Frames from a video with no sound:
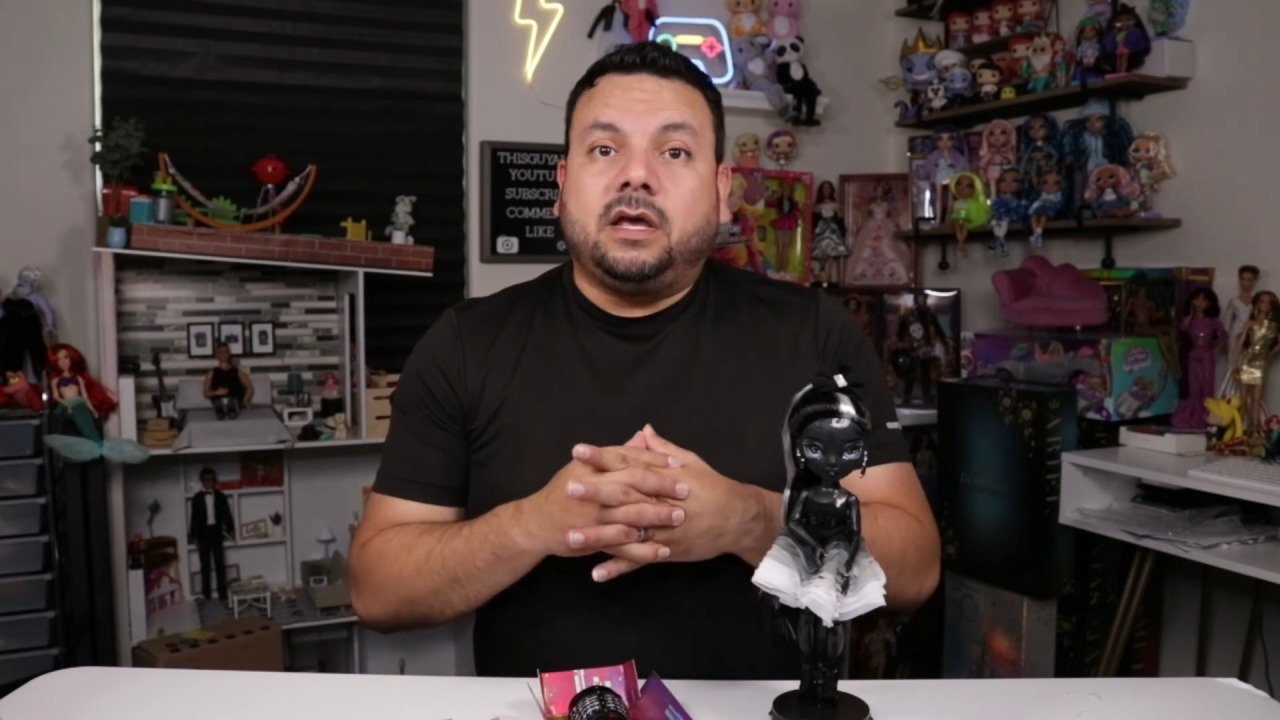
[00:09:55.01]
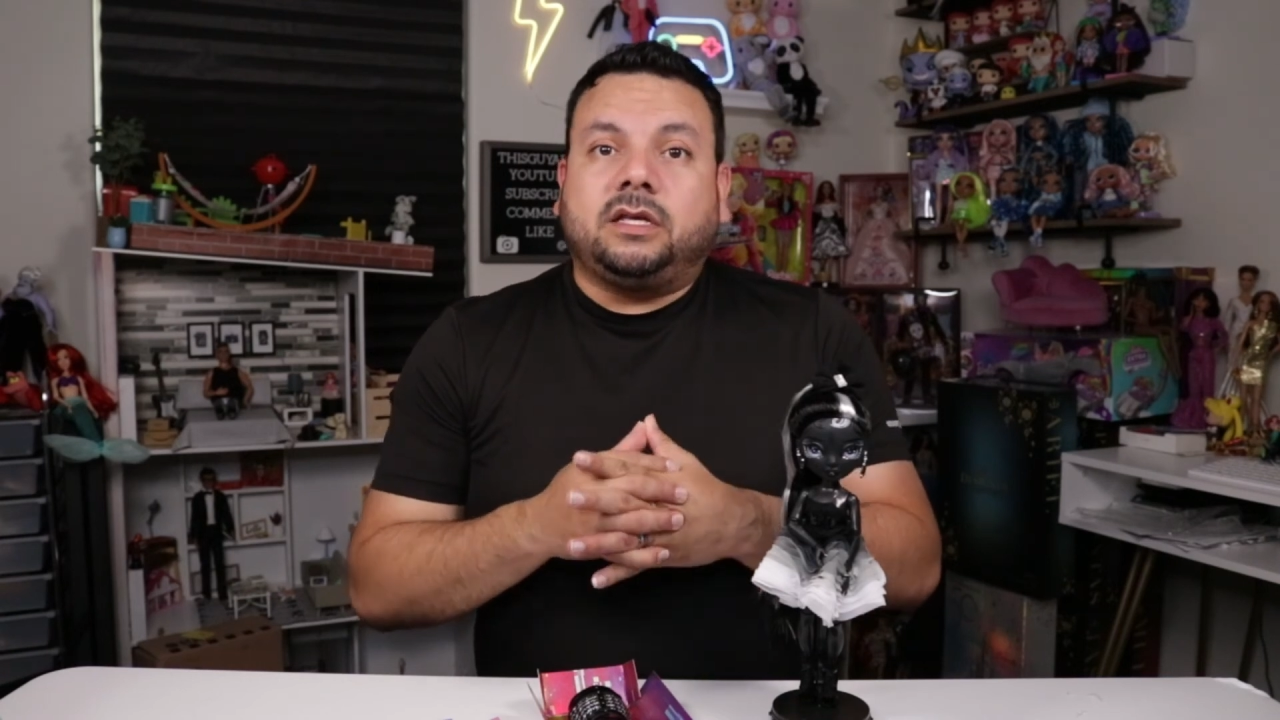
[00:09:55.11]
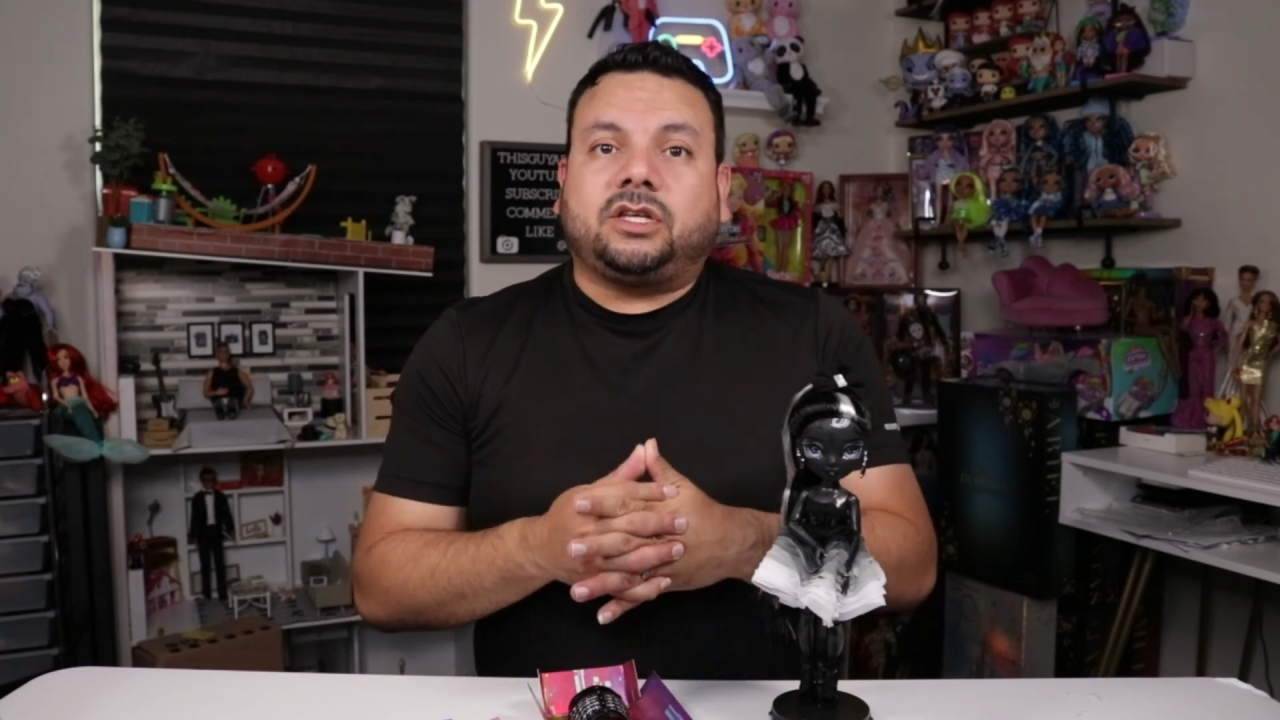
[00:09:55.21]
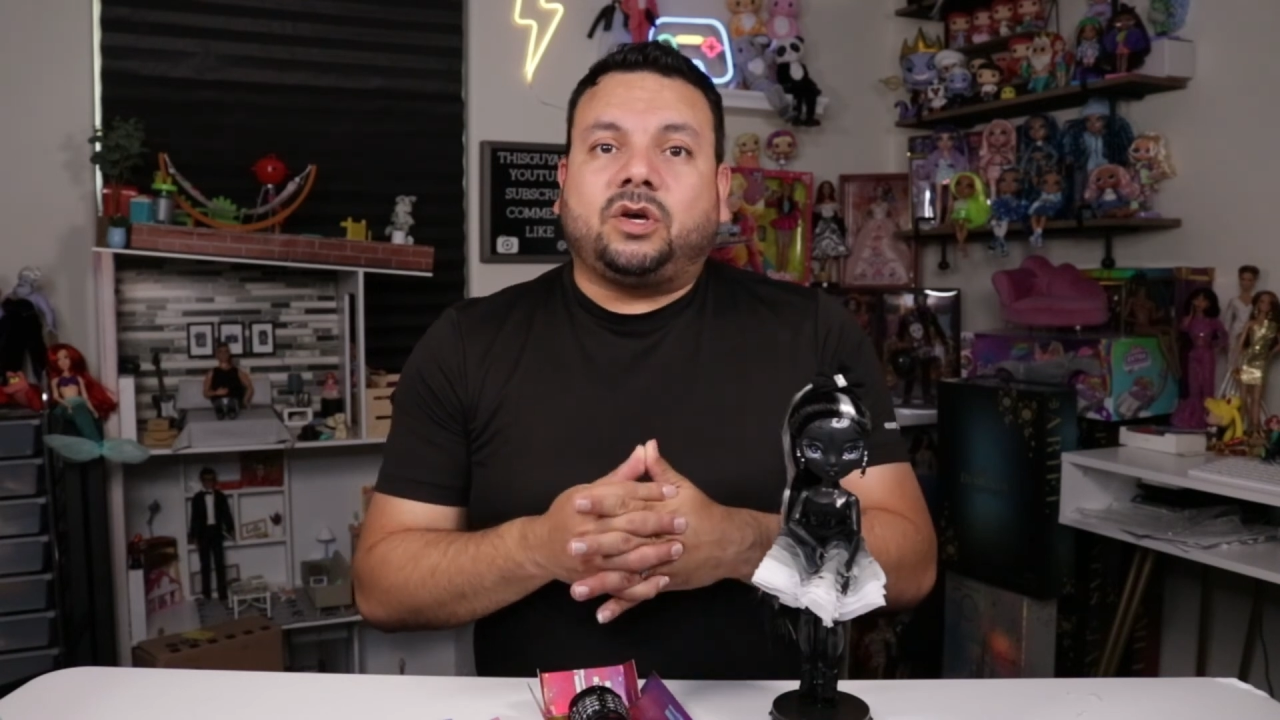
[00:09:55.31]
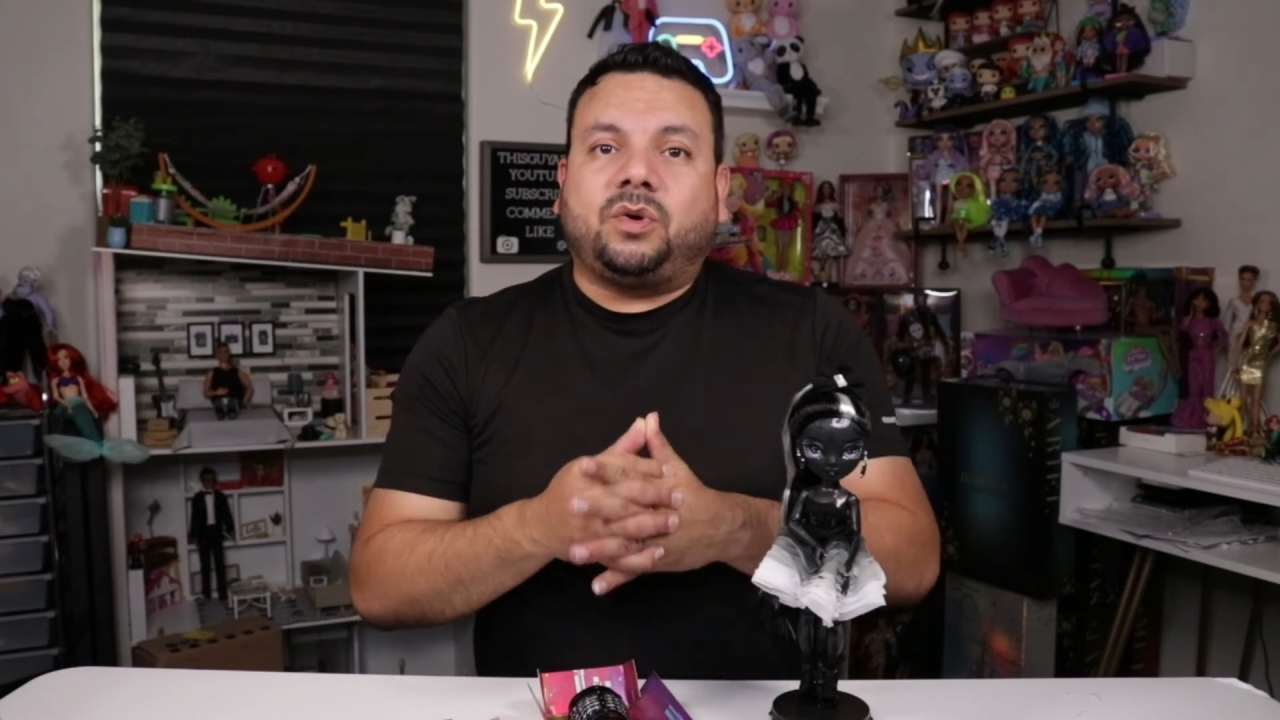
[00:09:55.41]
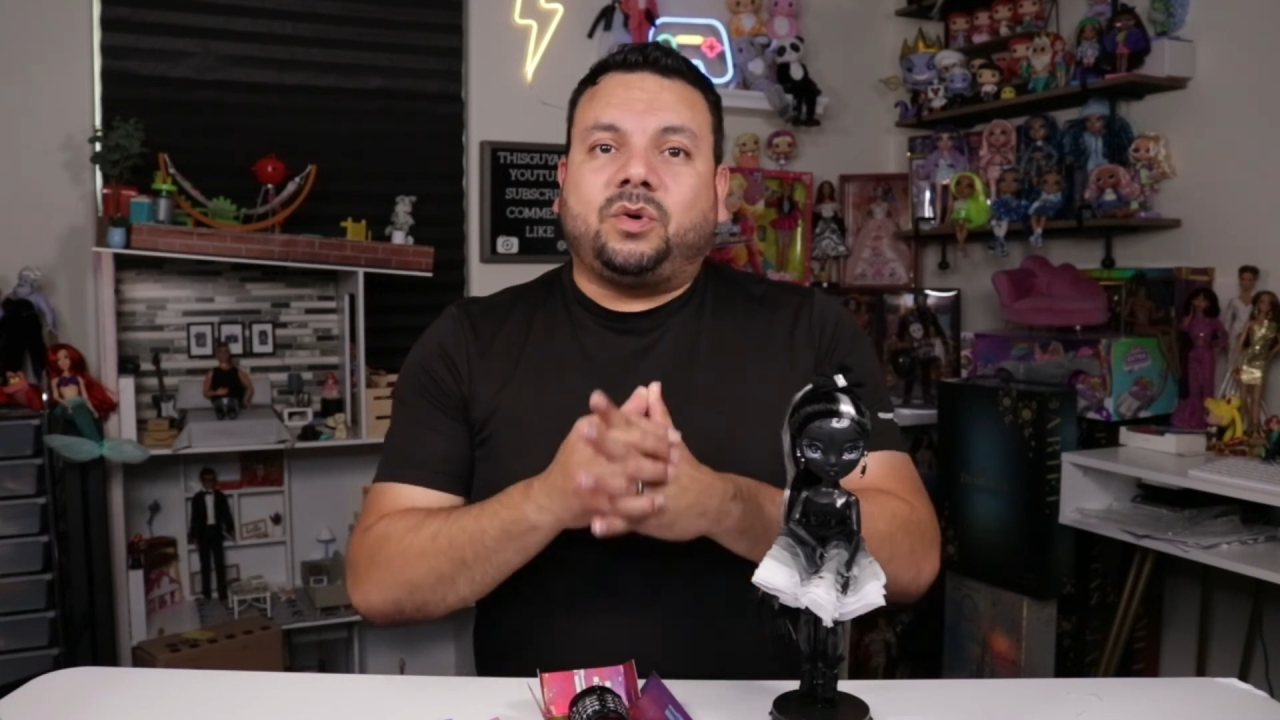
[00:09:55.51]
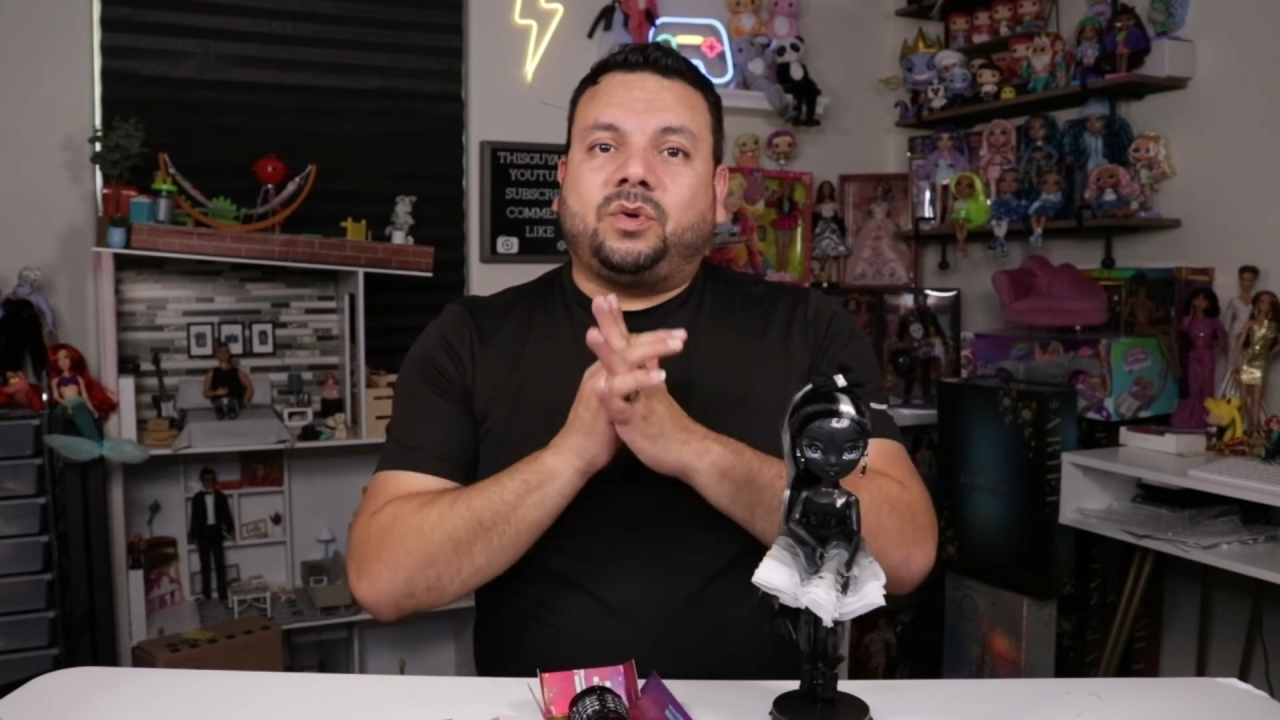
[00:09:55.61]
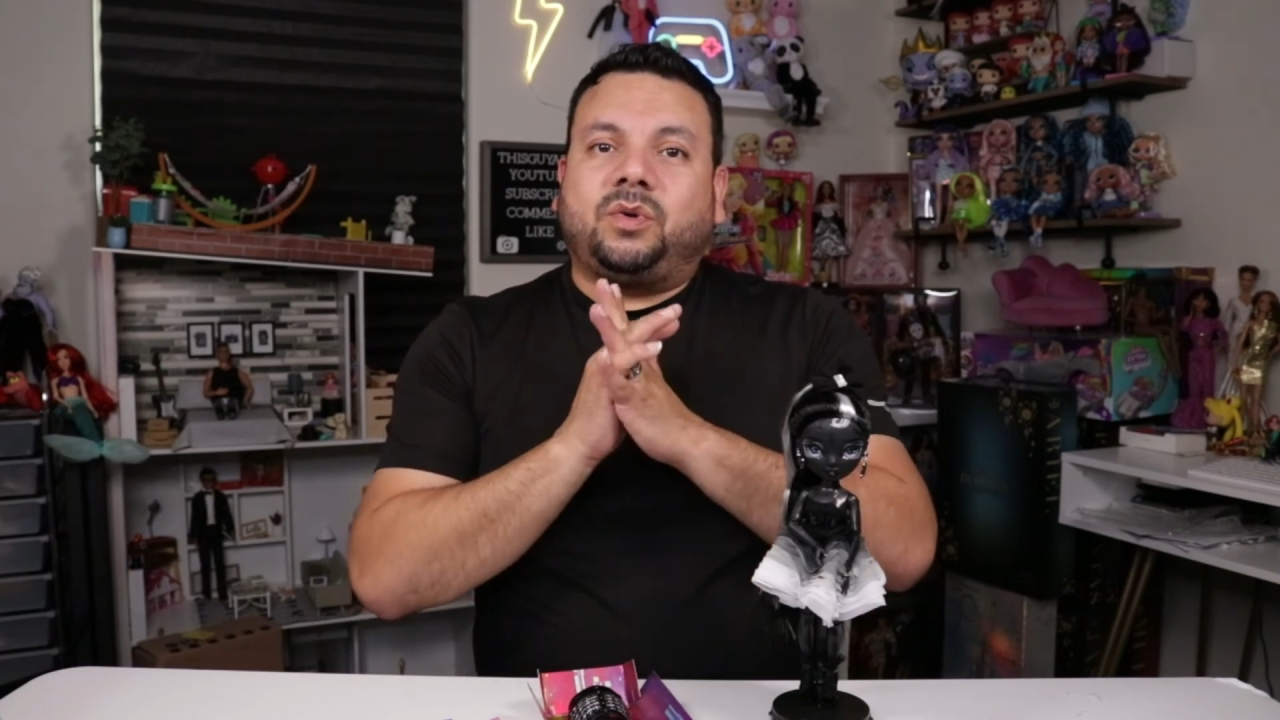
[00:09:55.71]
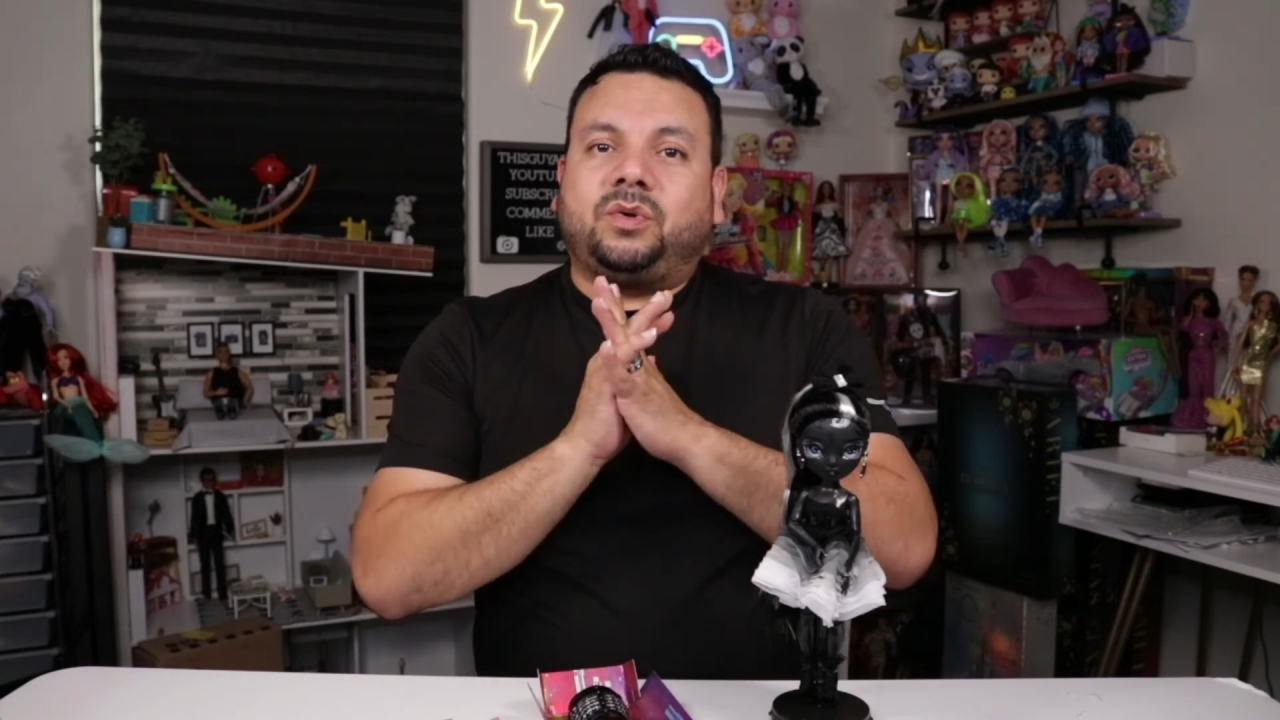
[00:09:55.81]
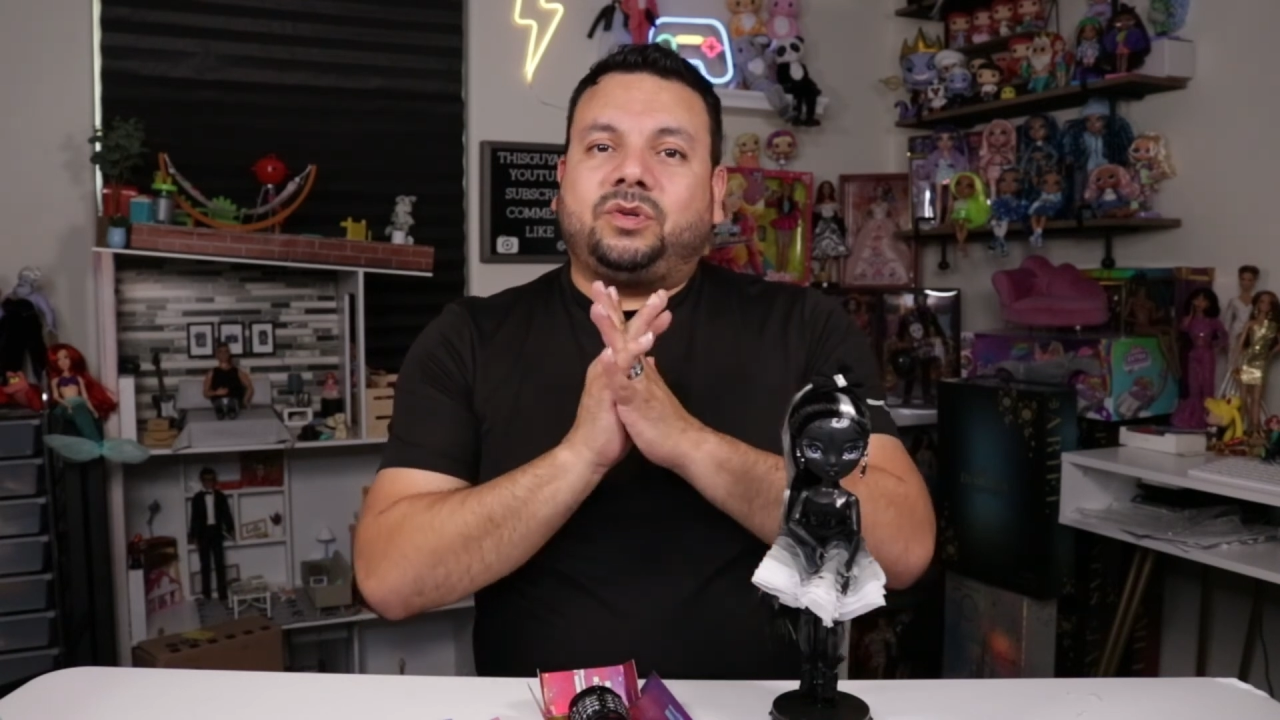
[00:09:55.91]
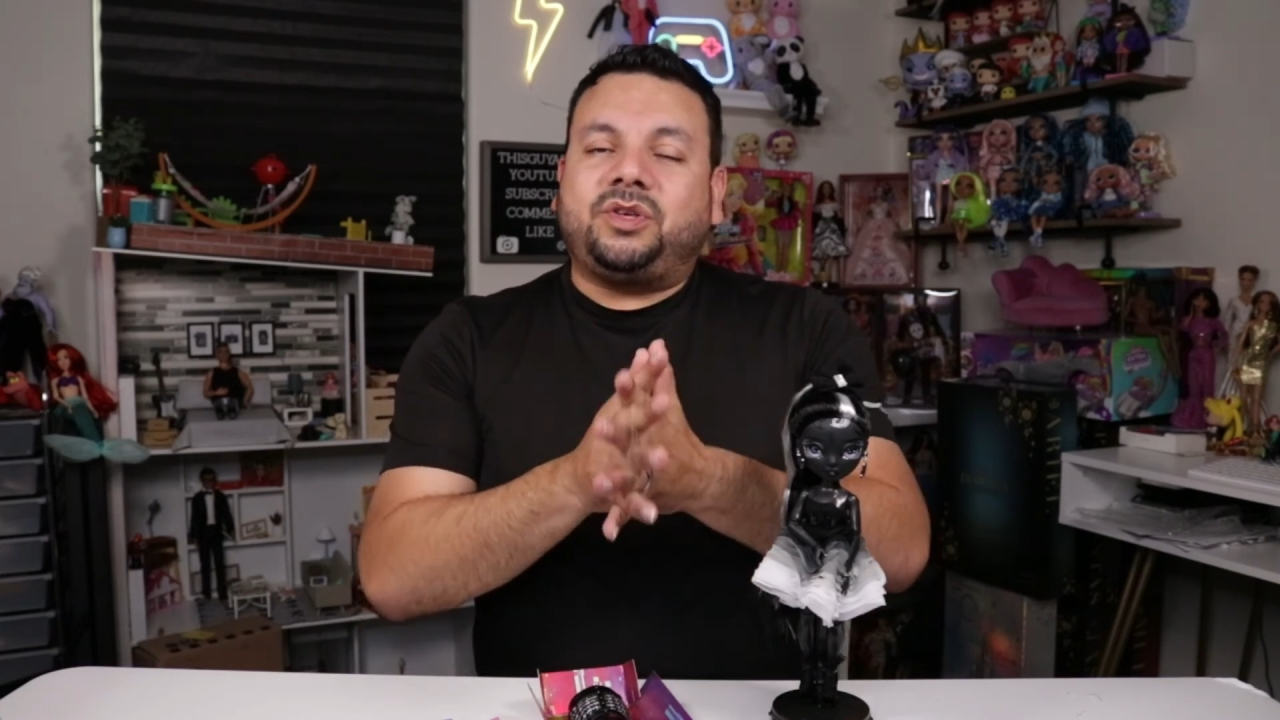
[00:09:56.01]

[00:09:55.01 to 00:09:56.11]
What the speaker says: So